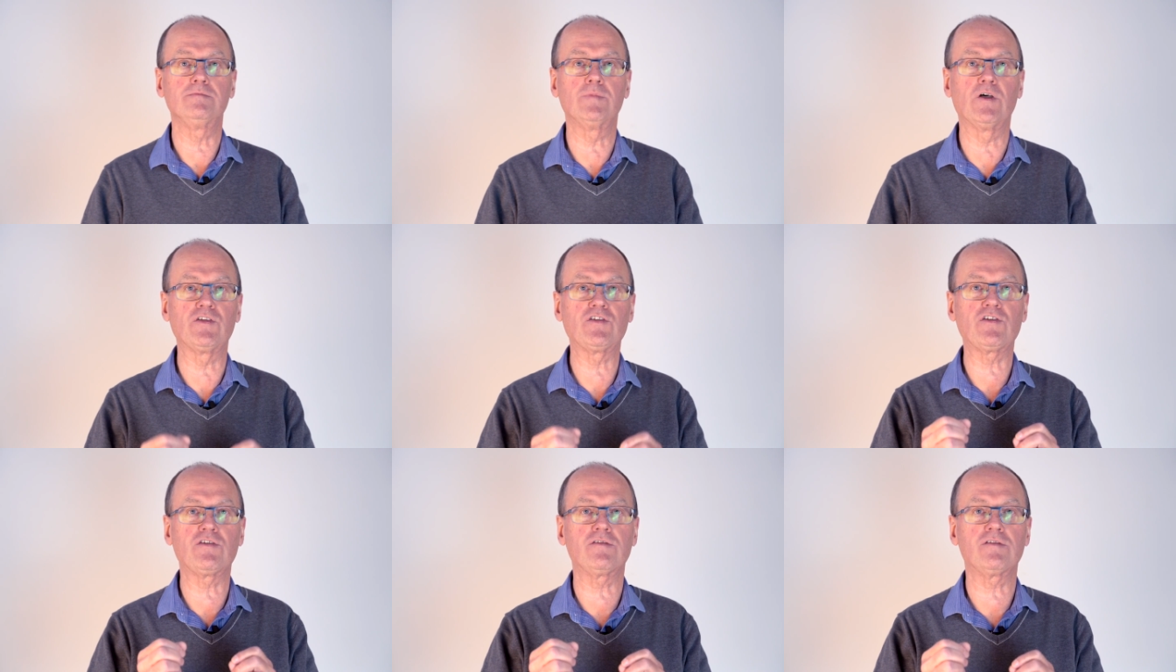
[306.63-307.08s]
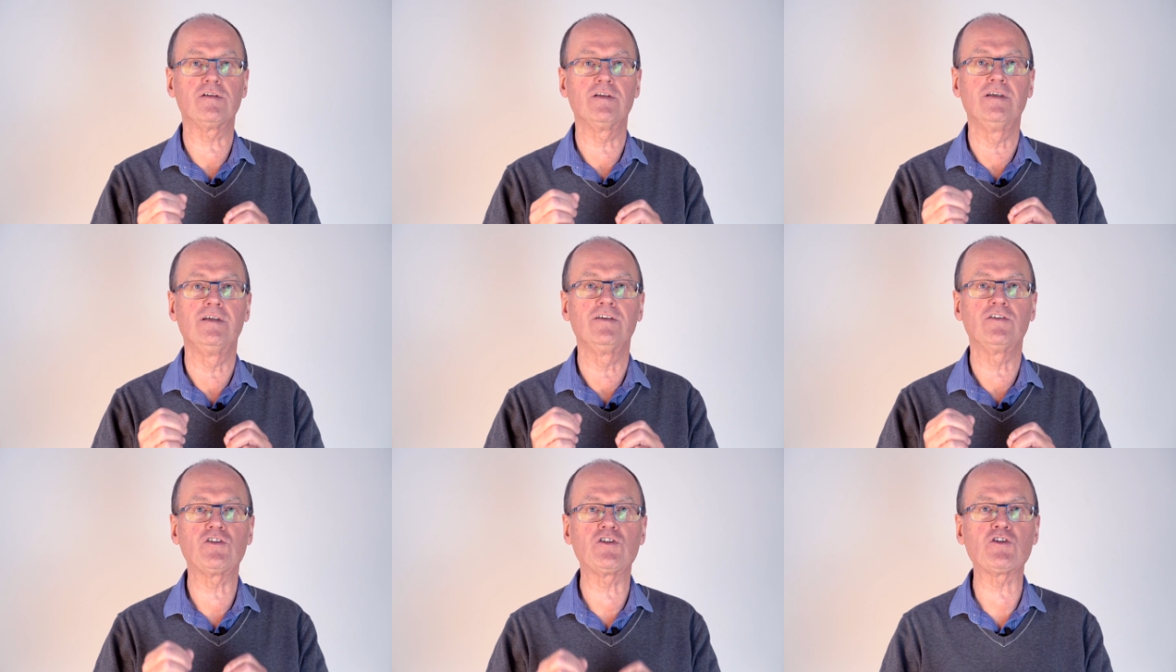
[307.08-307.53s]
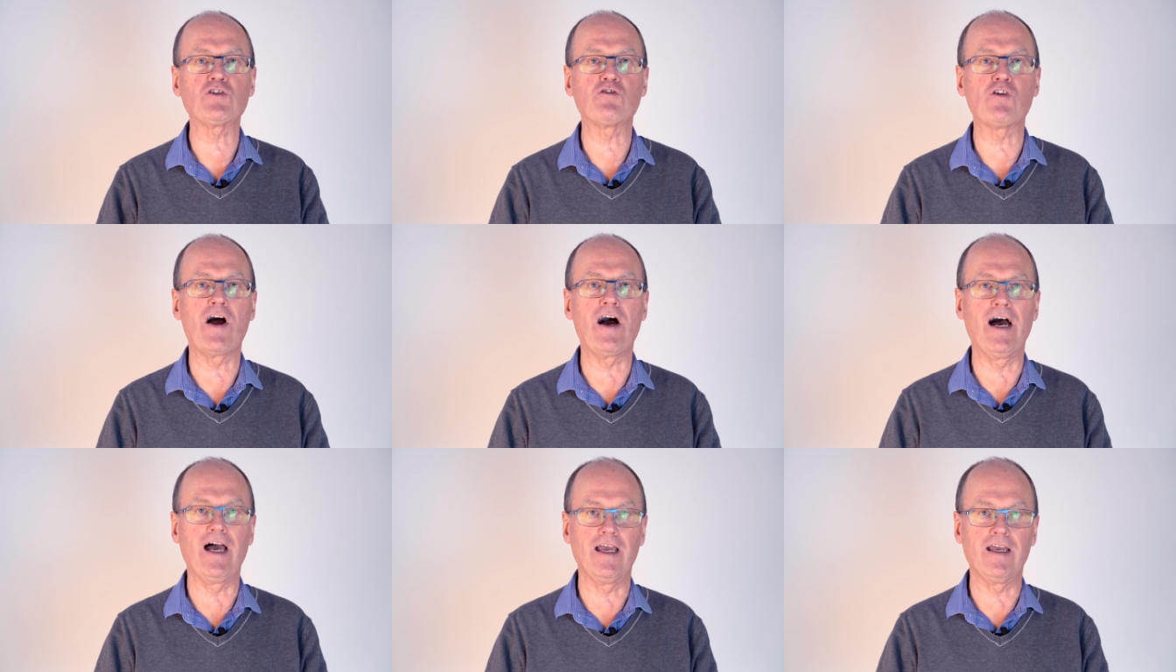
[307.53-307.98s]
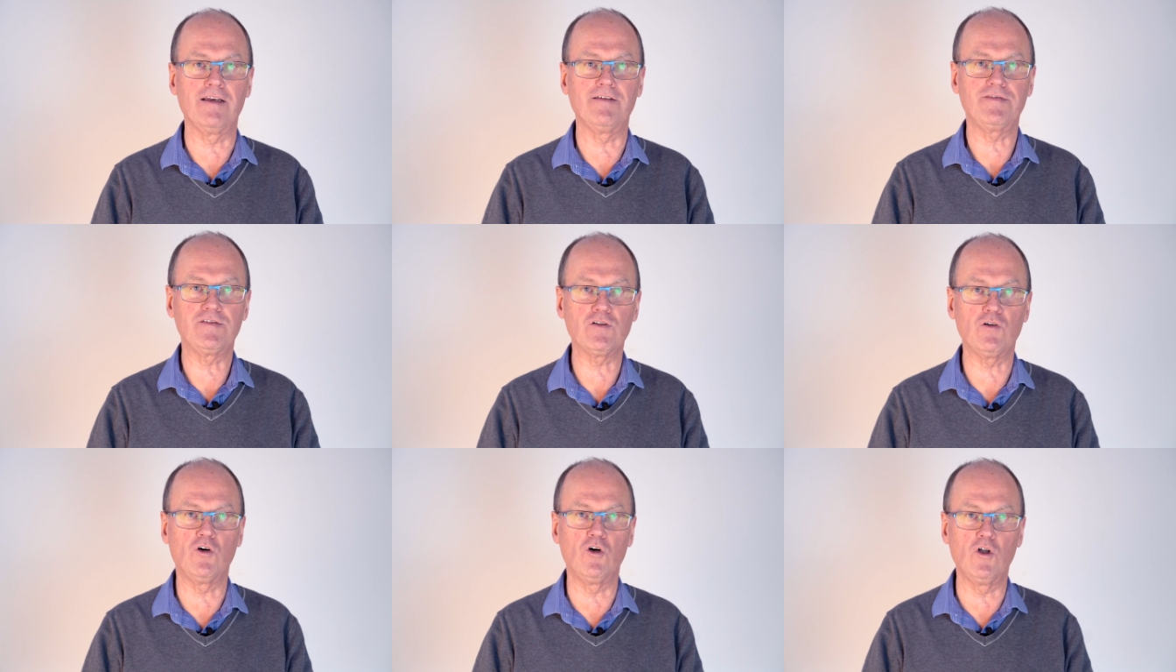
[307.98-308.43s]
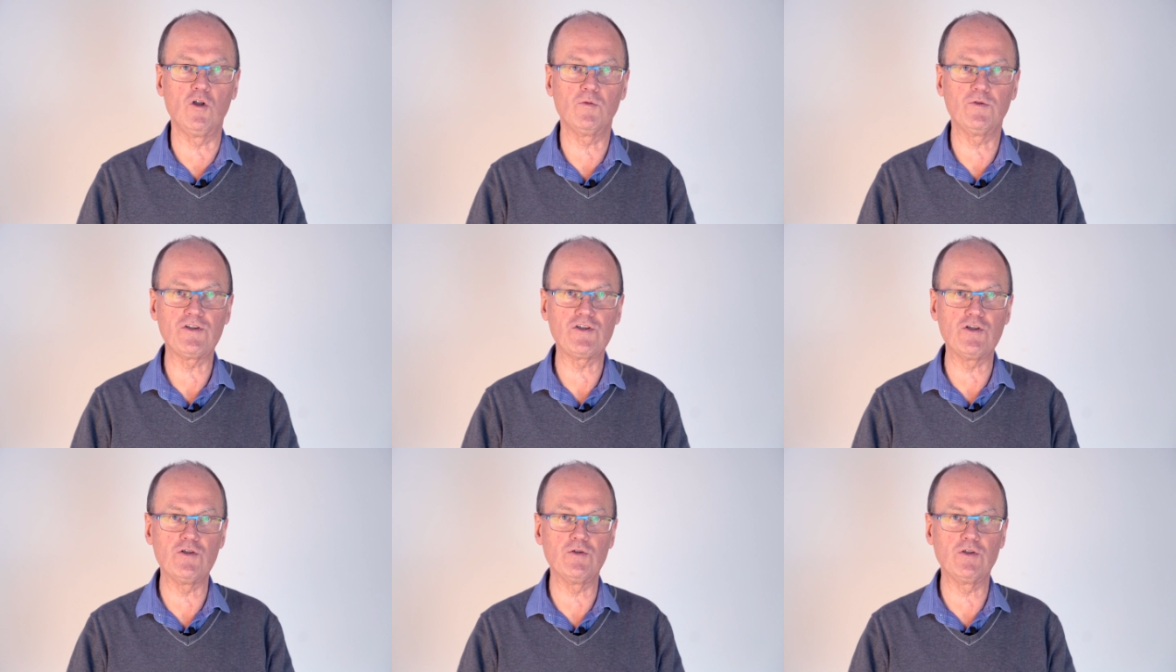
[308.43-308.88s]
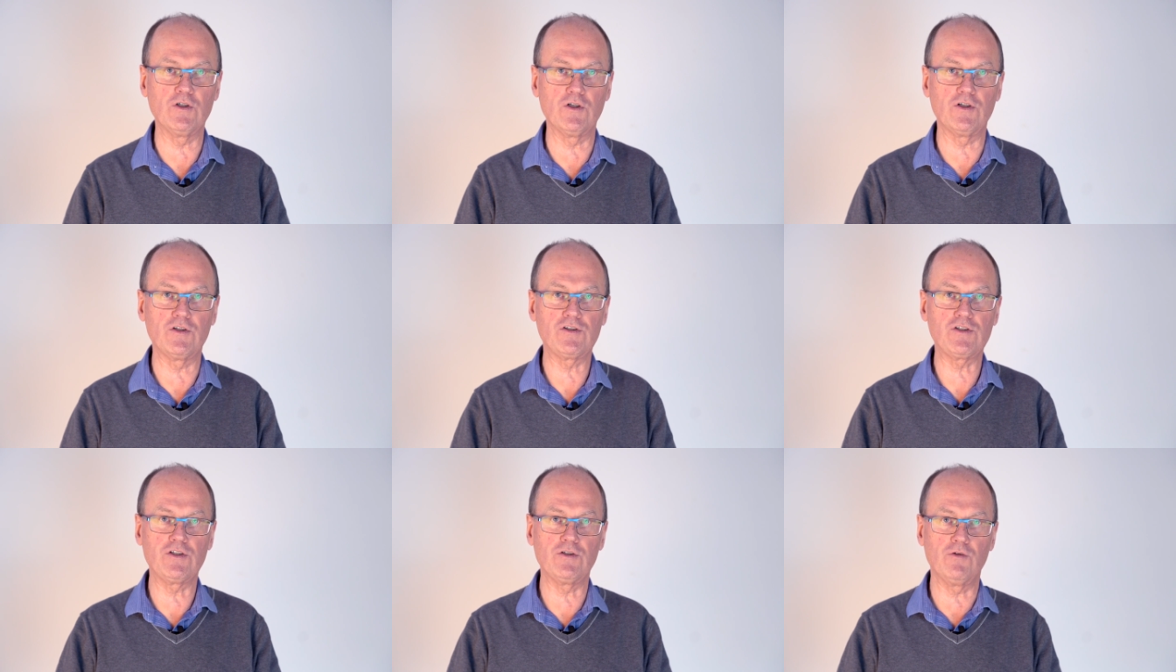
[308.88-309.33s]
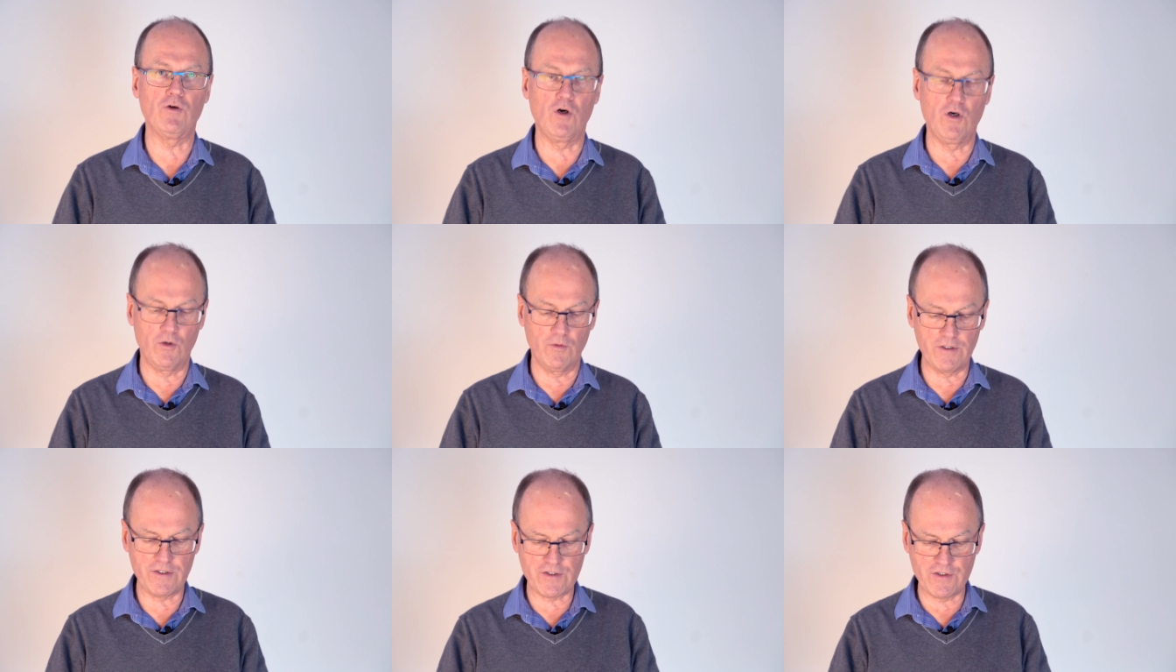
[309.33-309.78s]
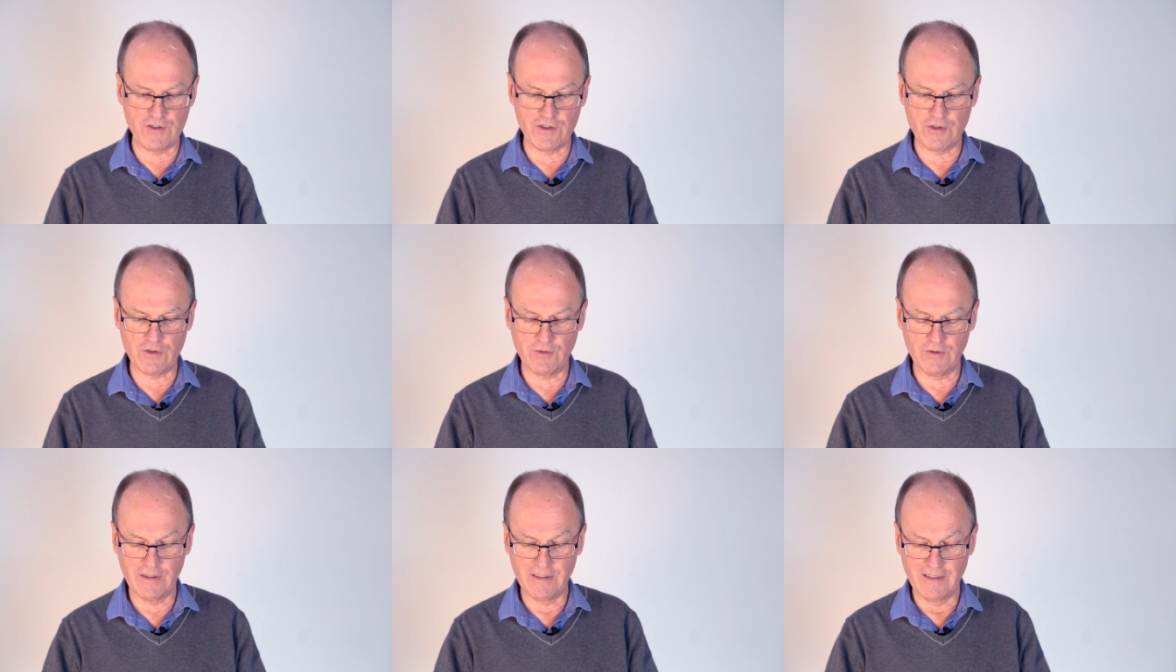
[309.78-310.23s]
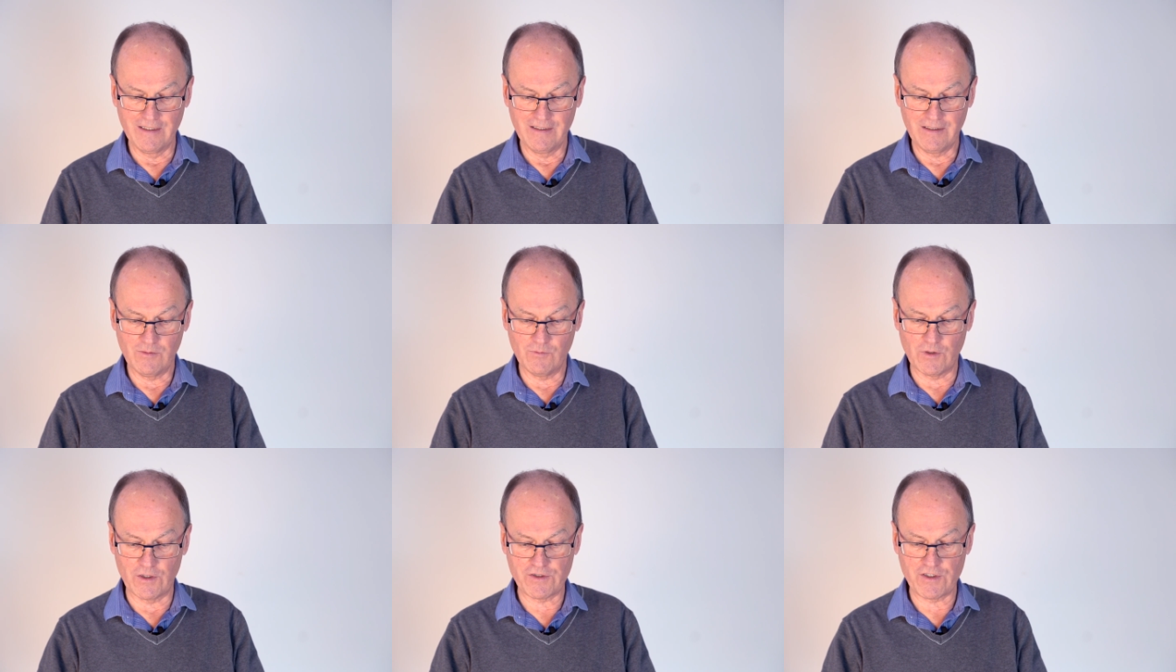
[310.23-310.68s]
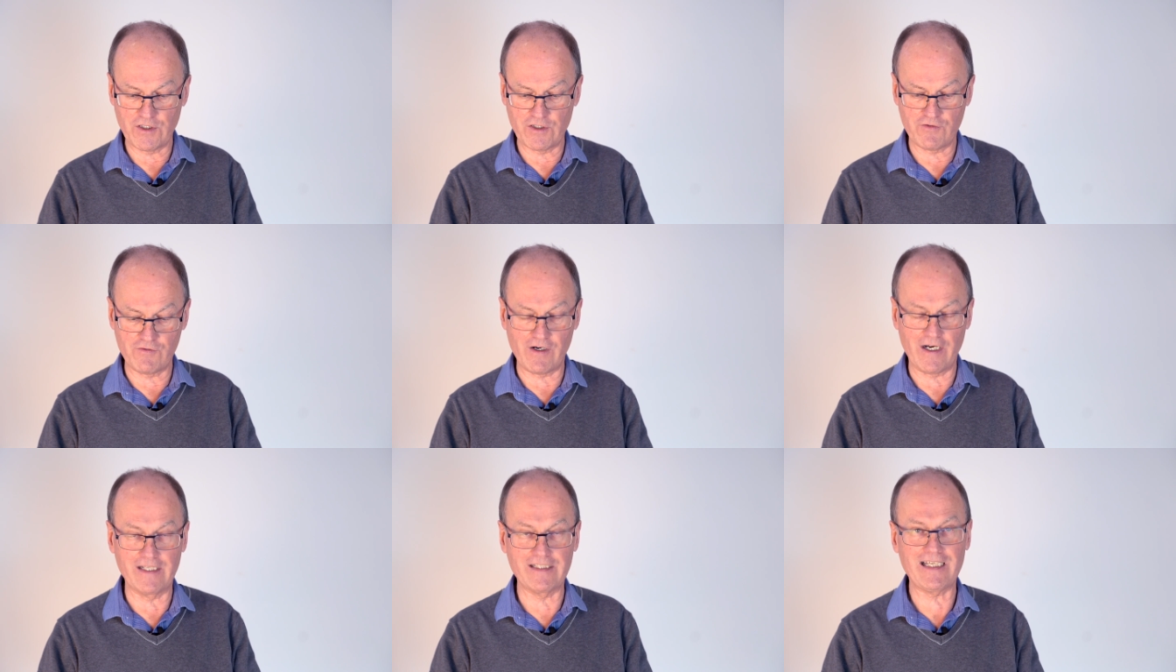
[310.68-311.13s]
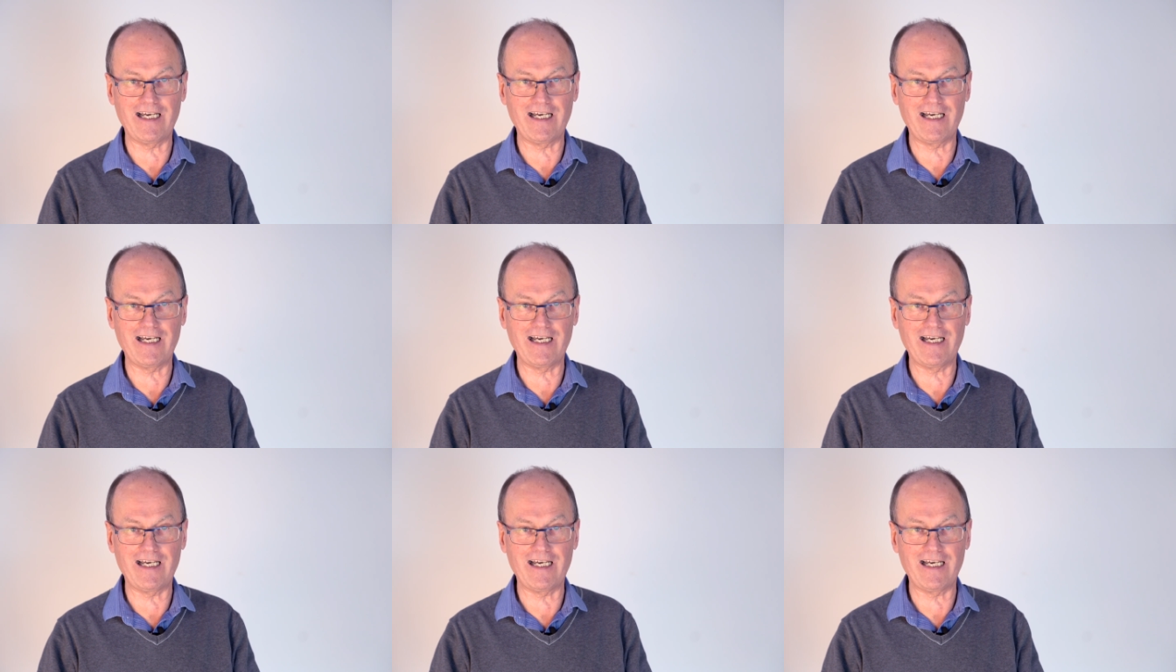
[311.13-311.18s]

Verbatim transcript: must strive to always do good, to always do what is right.